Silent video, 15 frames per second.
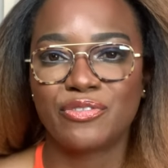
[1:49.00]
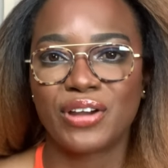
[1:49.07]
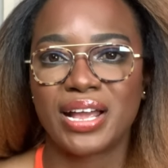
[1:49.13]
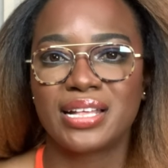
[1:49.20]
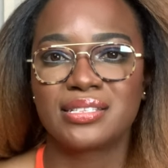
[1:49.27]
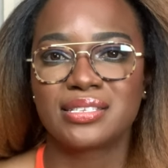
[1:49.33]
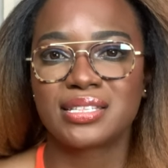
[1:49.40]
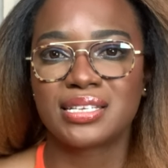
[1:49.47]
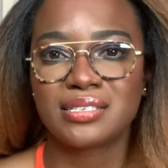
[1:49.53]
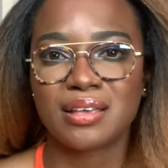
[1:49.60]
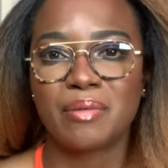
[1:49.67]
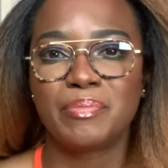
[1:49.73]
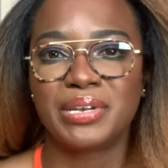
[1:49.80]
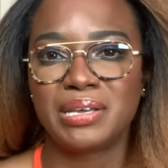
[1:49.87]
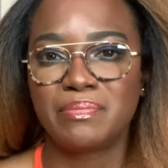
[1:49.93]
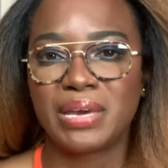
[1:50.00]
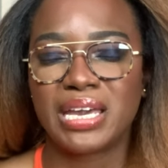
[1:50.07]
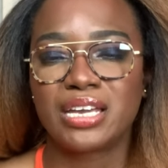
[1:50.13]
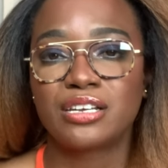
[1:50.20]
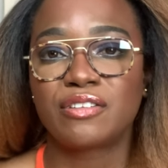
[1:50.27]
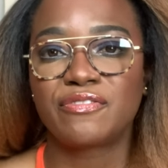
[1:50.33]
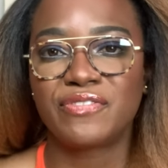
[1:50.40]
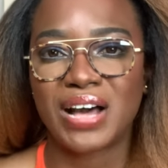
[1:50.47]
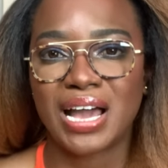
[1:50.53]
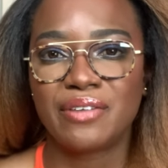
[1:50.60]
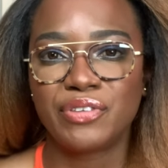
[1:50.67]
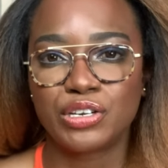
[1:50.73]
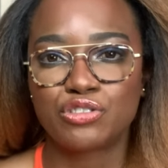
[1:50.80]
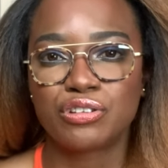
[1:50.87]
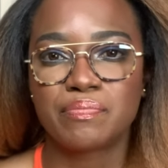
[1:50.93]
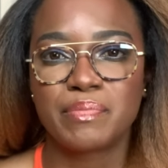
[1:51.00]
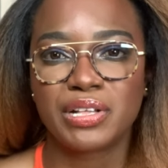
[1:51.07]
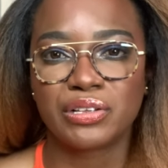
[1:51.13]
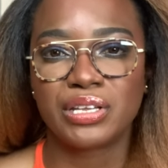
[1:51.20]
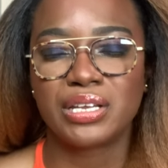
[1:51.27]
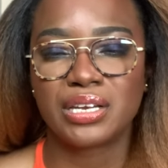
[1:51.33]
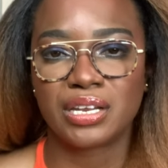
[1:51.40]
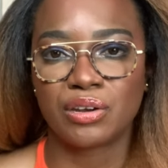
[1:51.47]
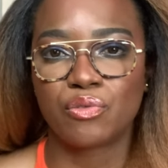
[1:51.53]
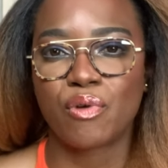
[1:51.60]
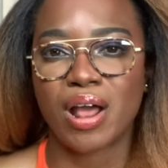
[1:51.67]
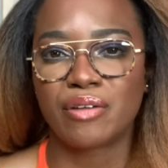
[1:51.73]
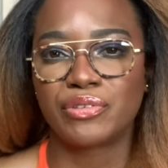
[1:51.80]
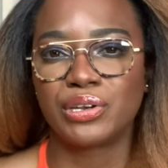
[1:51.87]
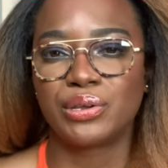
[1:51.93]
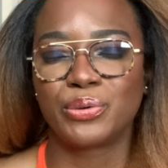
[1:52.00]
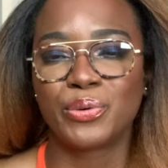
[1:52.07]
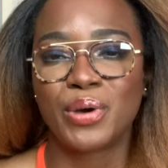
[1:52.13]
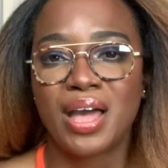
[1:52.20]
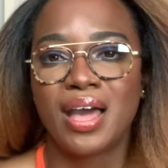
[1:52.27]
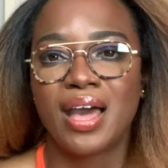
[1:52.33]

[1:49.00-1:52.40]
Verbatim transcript: friends, this company made five hundred million dollars in revenue.